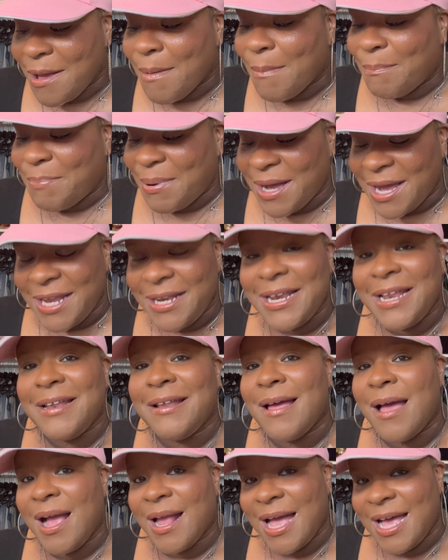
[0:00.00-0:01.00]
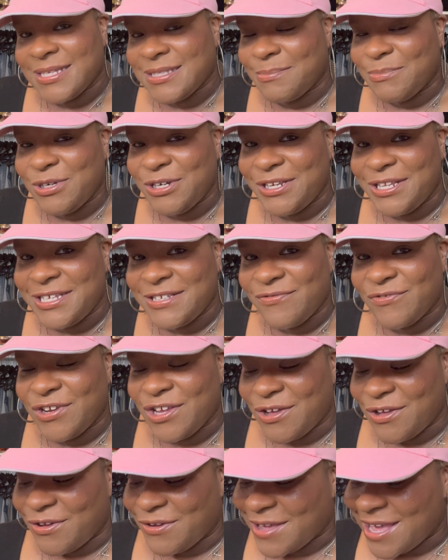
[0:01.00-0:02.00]
But I got some goodies for
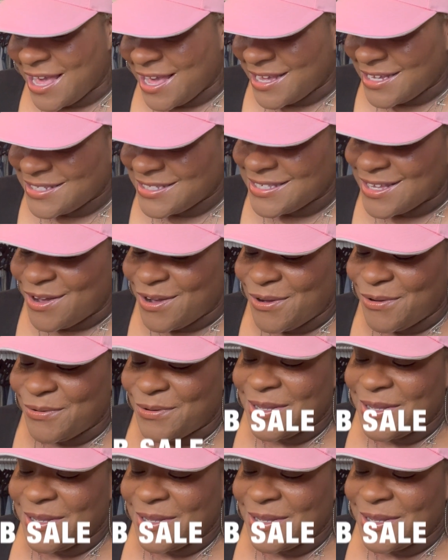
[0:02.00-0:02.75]
you, okay? So